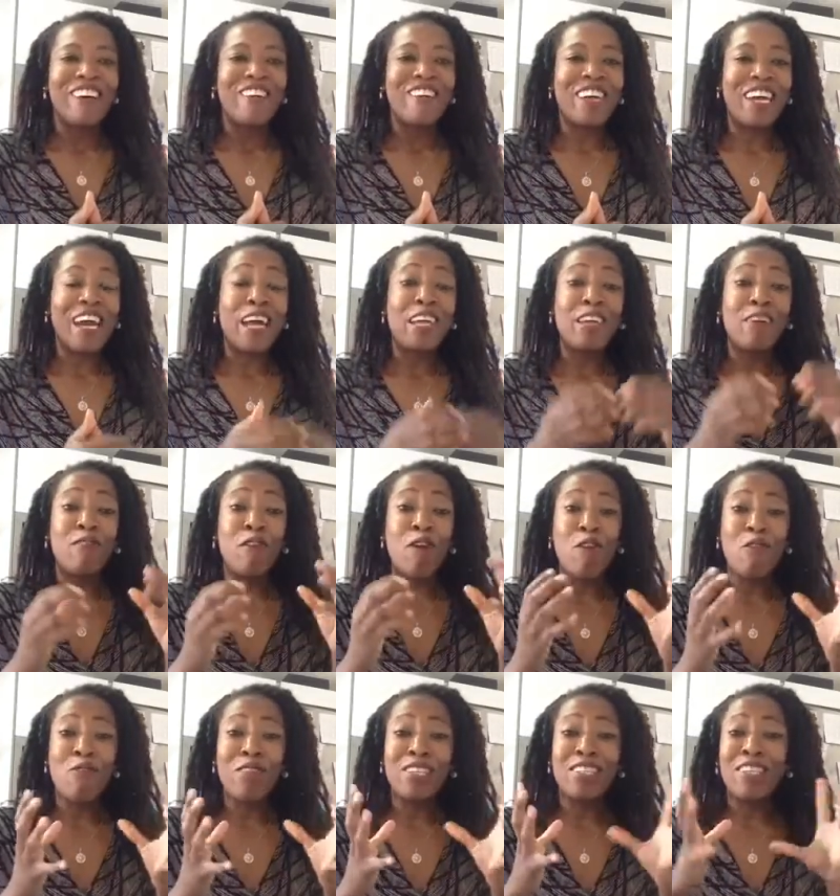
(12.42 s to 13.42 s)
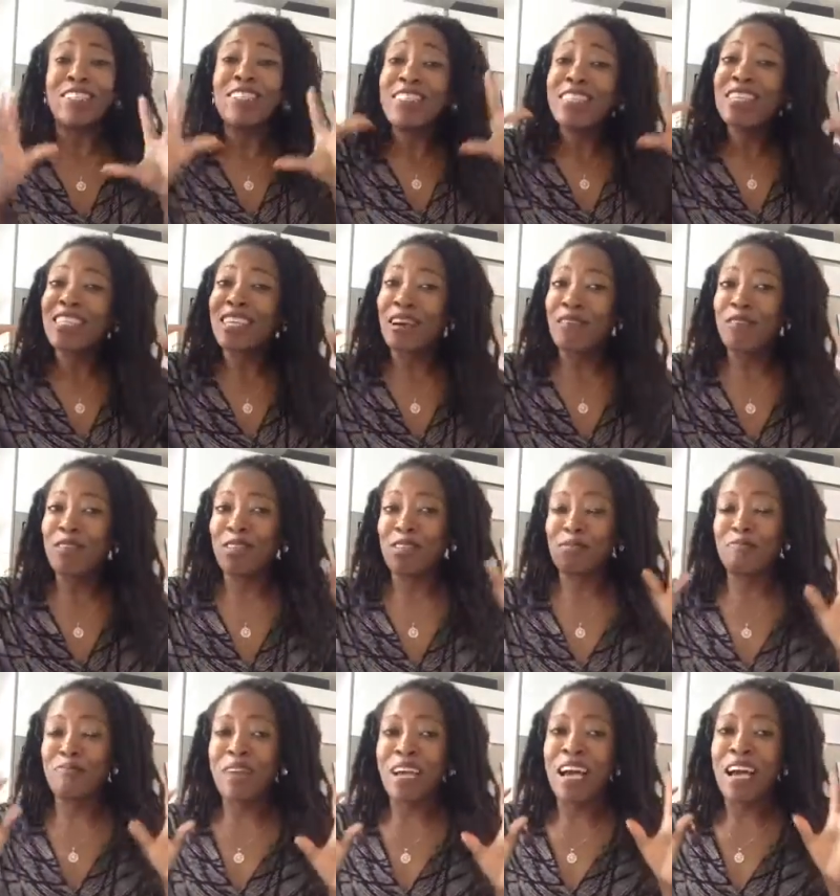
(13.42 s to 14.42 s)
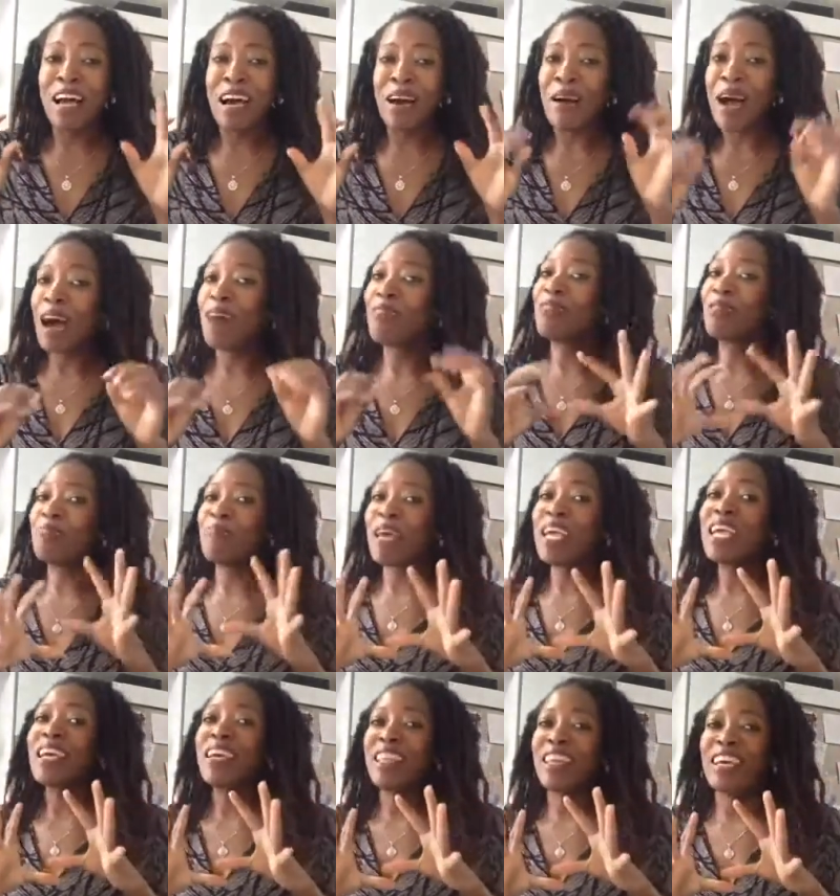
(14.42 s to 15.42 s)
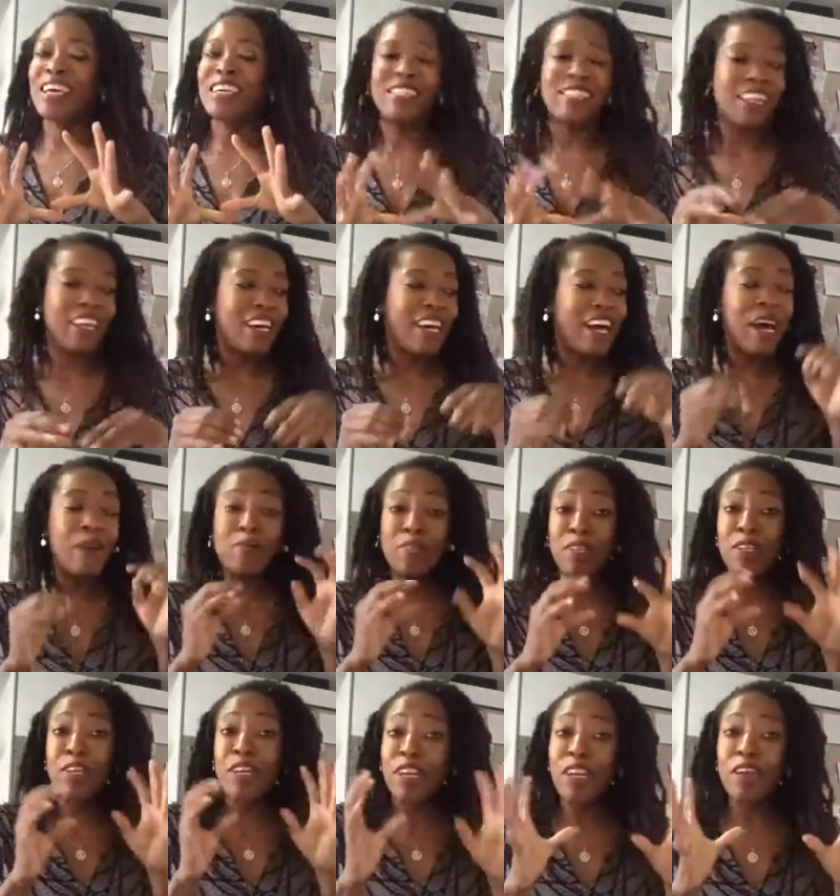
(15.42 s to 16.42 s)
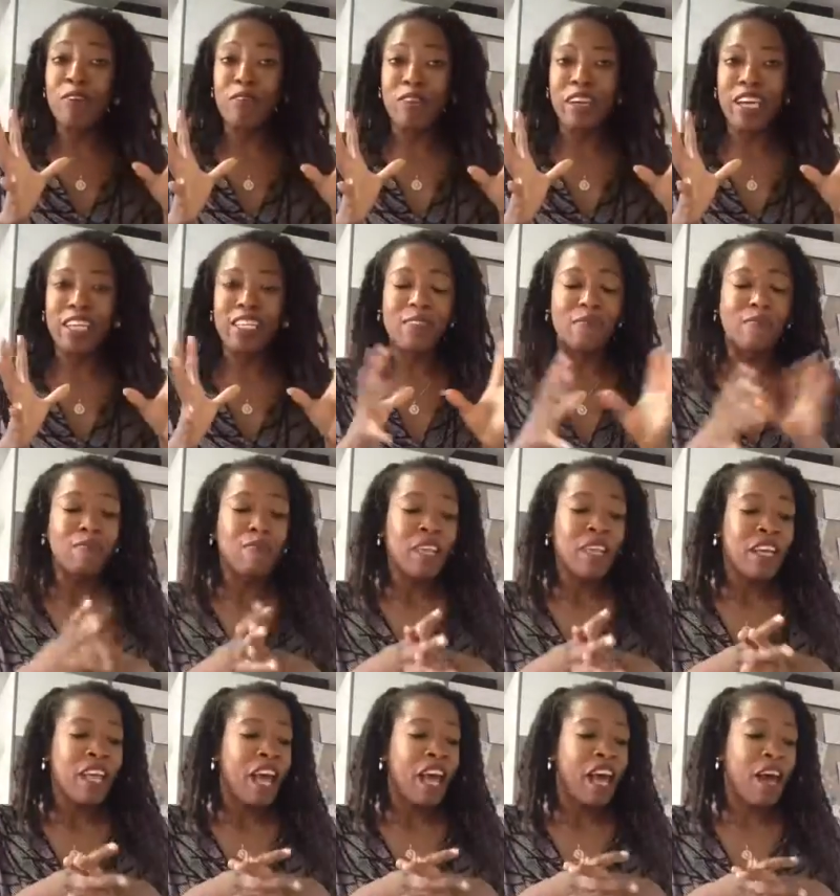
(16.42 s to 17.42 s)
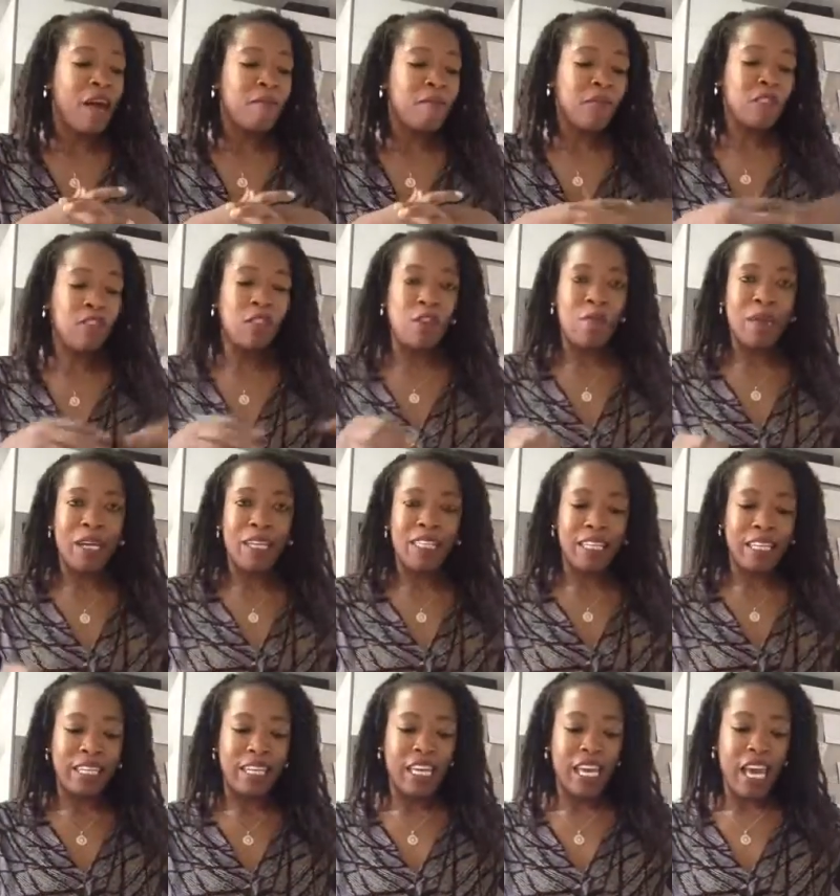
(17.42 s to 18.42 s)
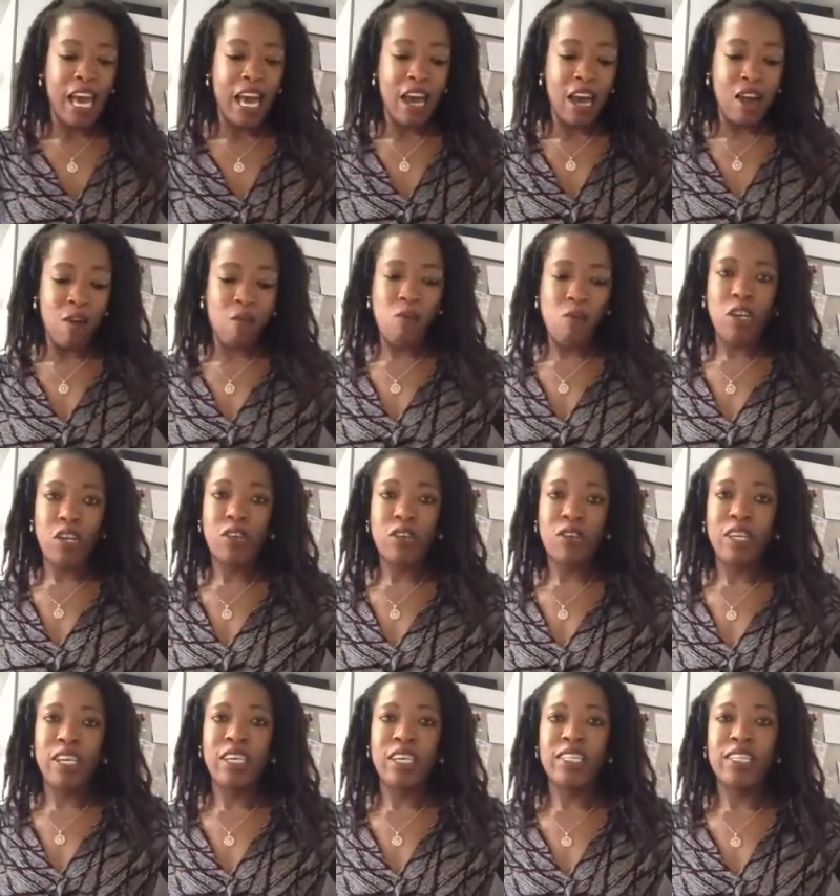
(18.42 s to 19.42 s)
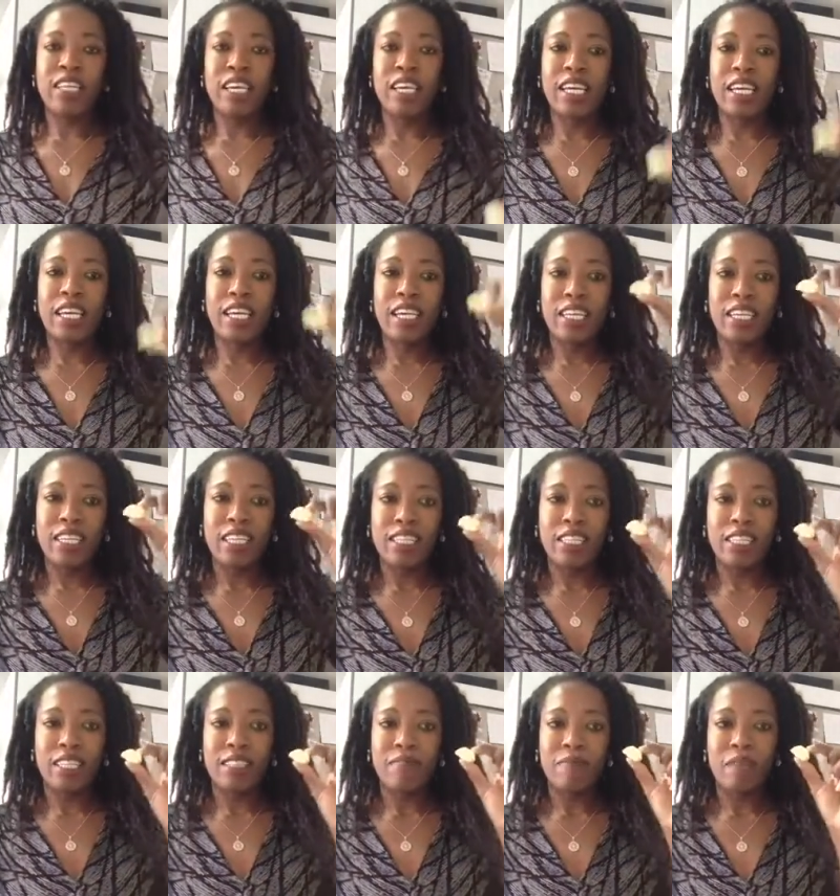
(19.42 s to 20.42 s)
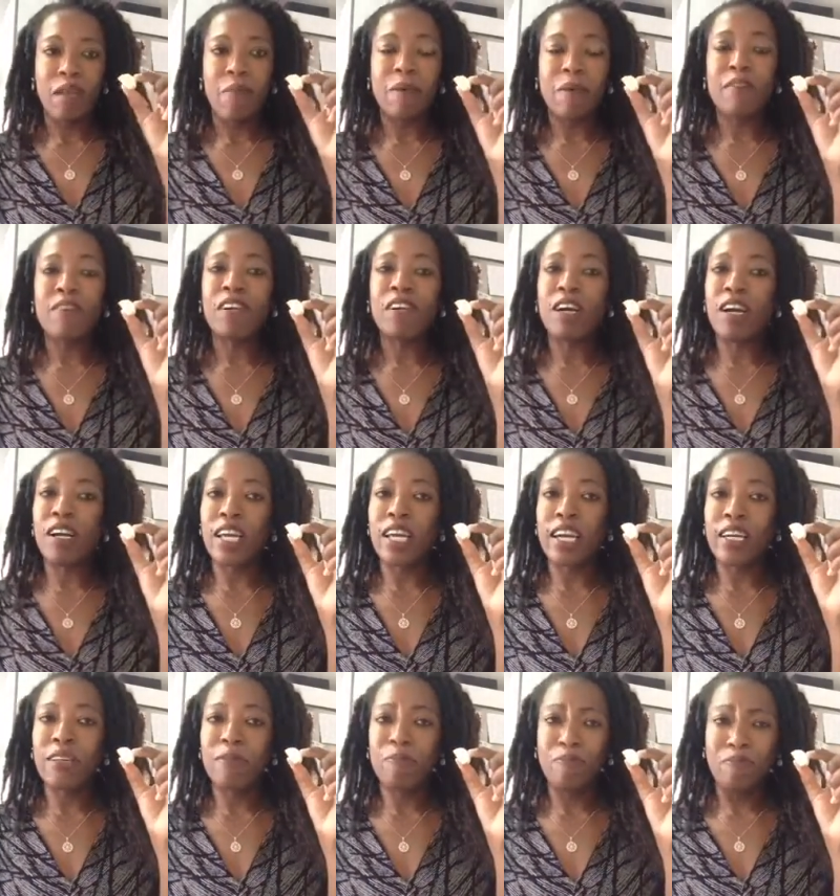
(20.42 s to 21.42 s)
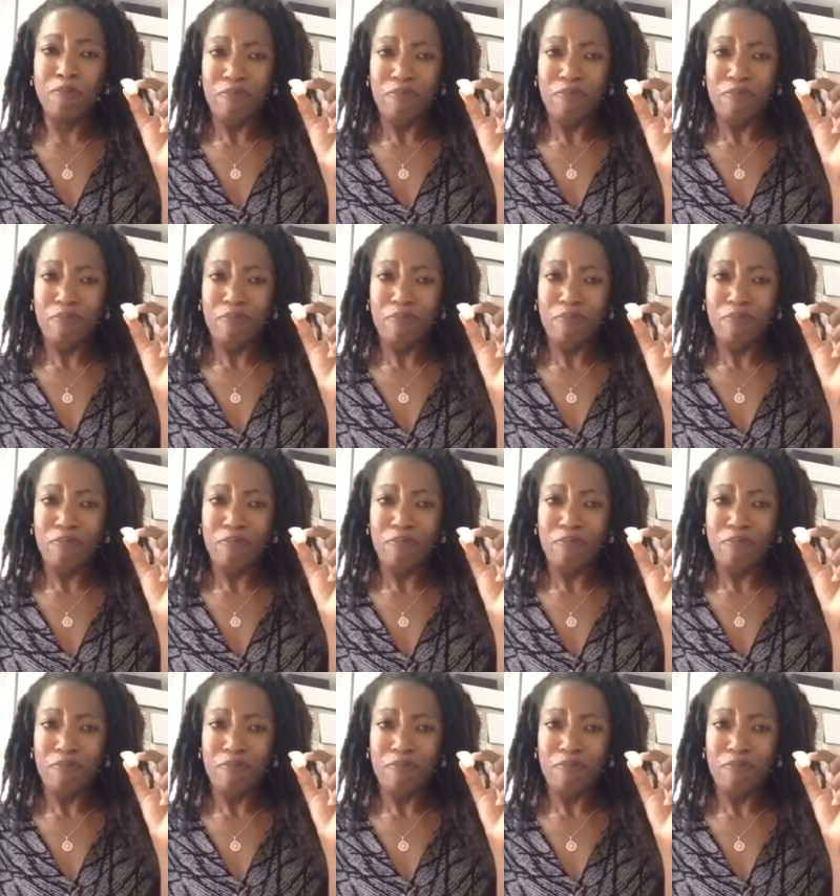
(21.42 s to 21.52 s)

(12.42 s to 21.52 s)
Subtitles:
Okay, and I've only just discovered how to make this. Absolutely love it. So basically, what you need is a bit of garlic.